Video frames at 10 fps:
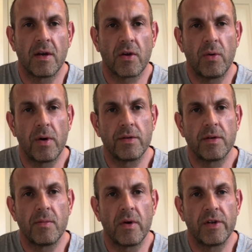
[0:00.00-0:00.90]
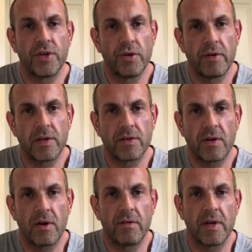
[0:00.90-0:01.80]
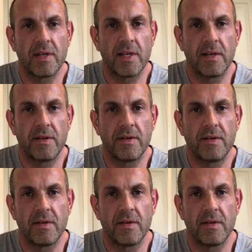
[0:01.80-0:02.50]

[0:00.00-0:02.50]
quads are more endurance orientated